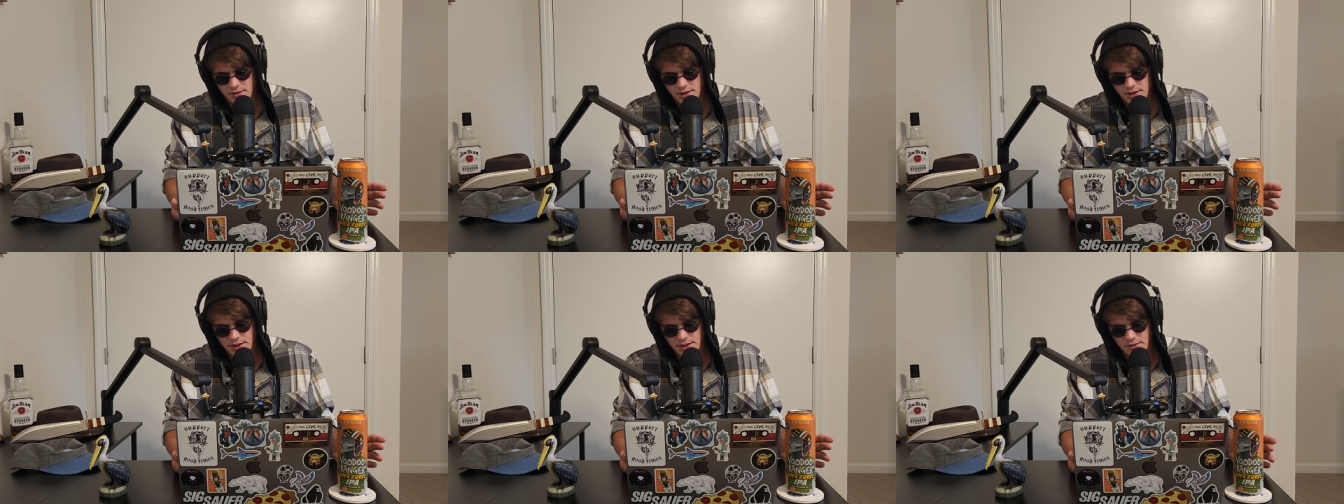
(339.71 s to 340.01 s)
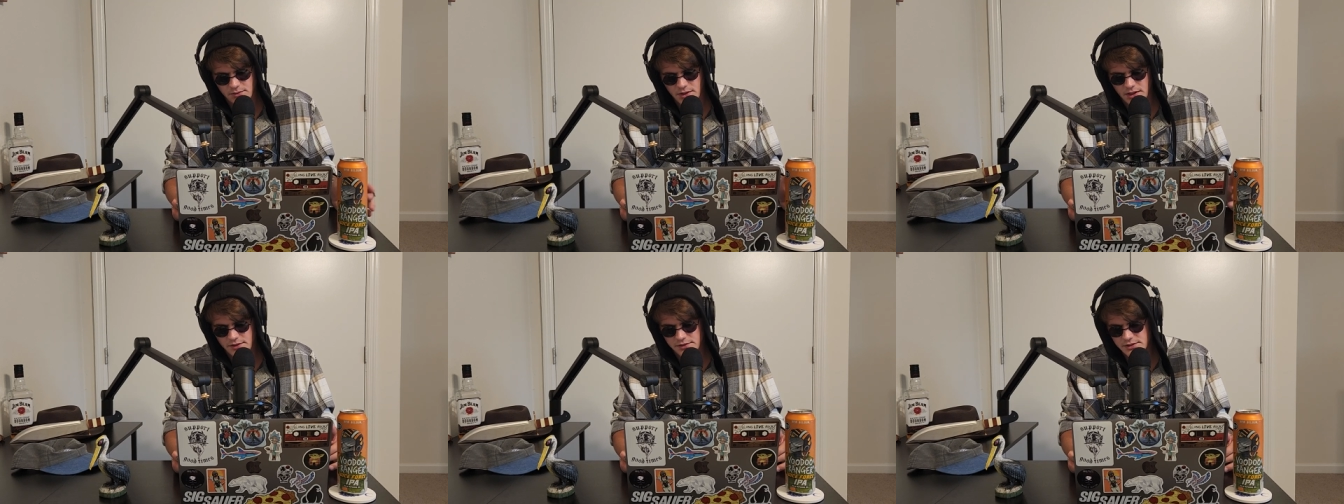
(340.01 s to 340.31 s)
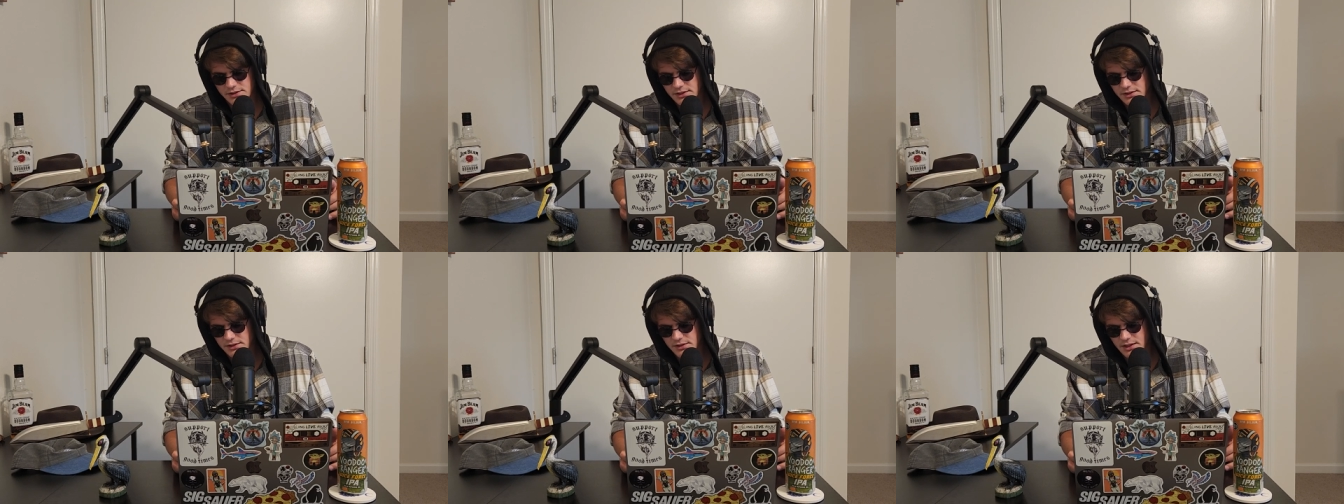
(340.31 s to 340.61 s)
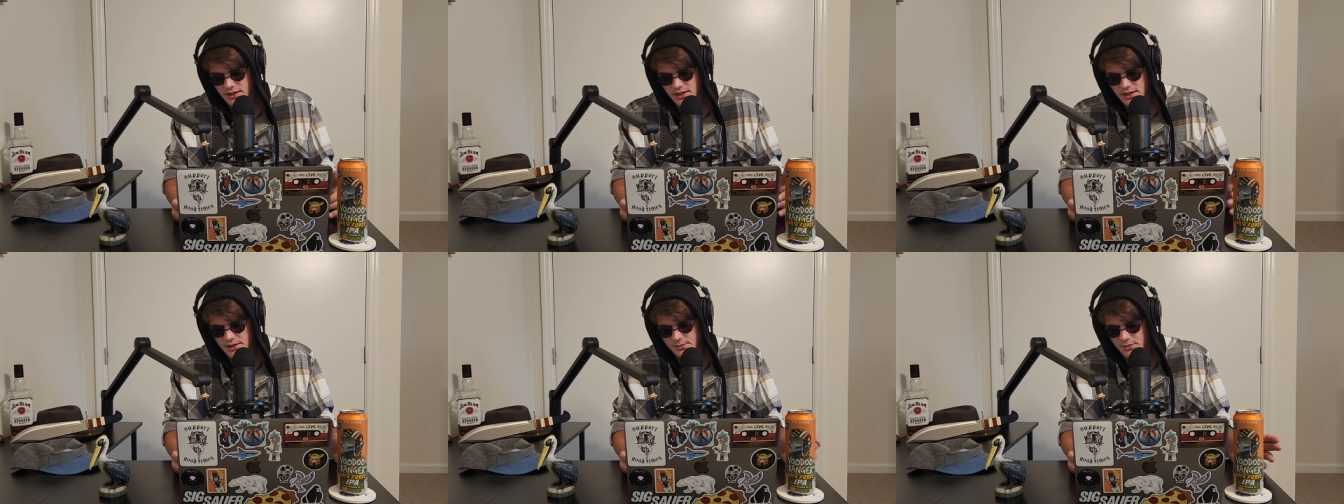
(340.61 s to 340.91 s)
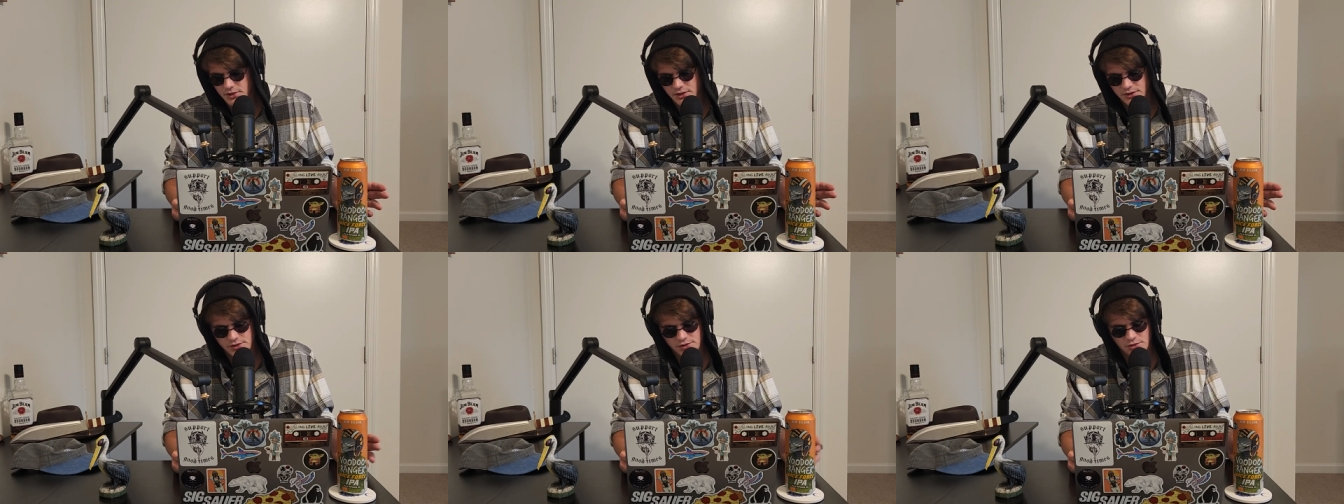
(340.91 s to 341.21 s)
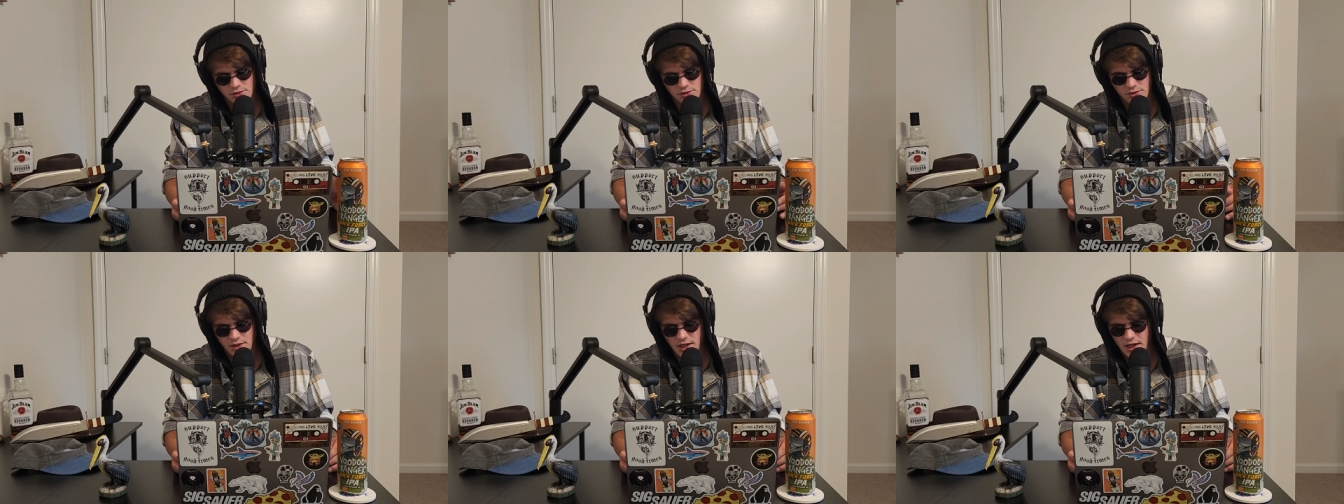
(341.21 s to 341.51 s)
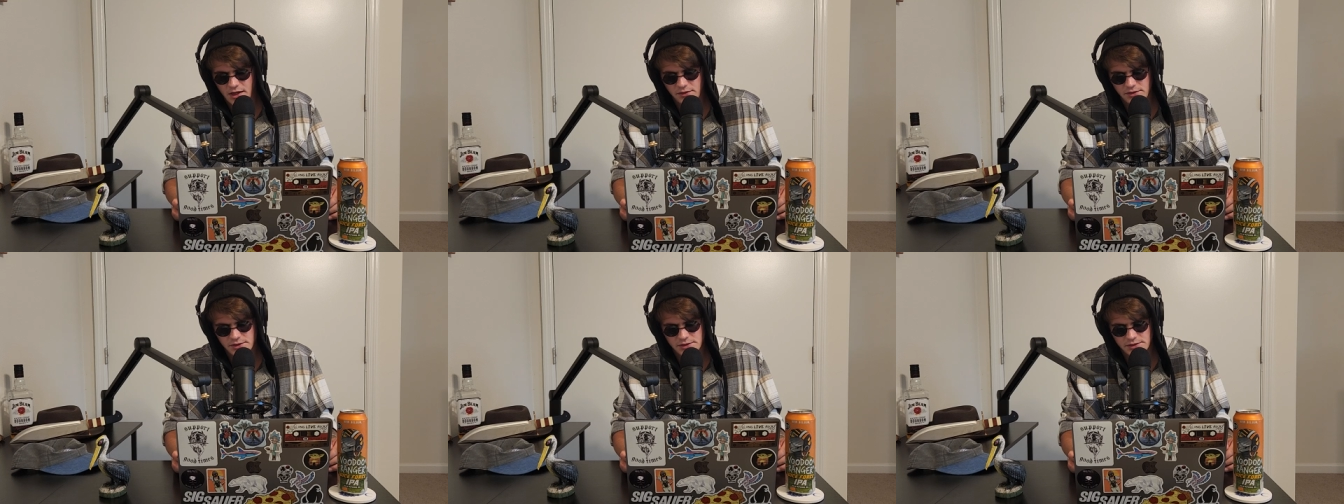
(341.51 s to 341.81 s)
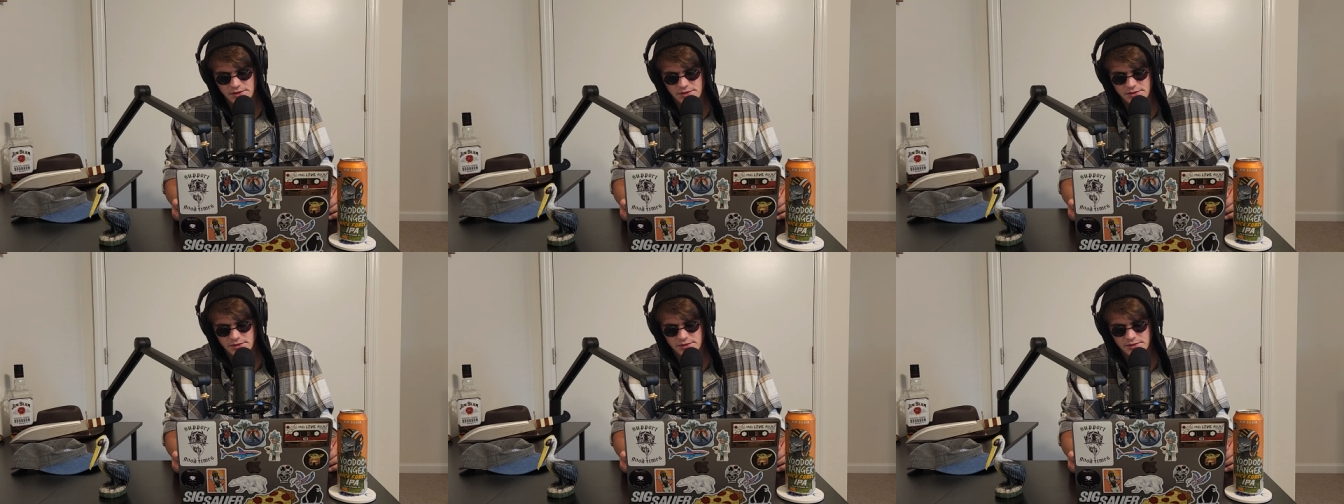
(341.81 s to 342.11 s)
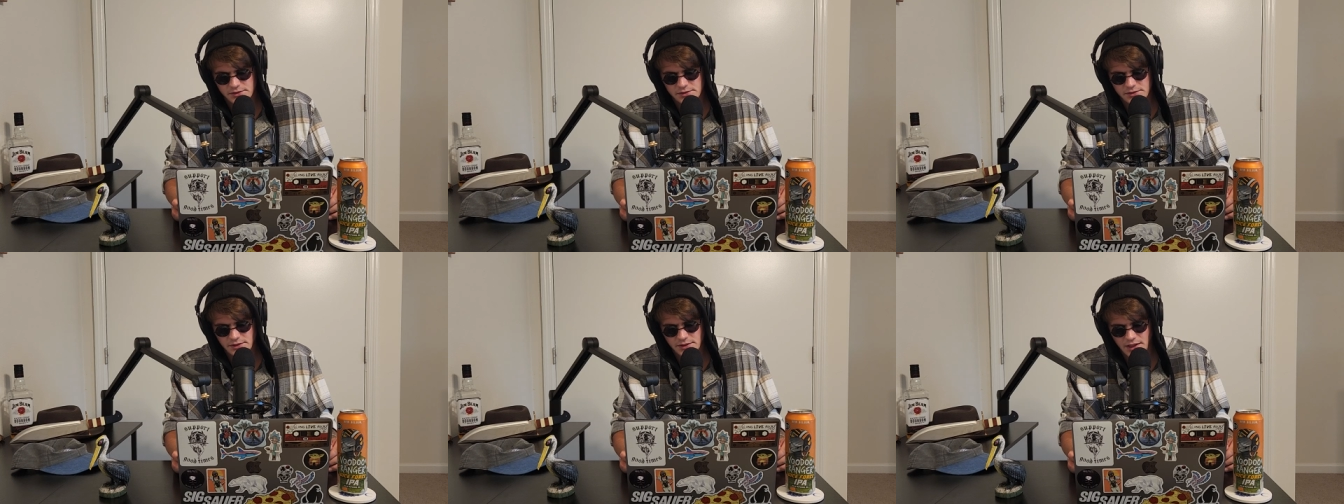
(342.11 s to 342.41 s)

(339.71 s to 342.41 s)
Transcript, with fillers: I really did. When I was in, in middle school, I was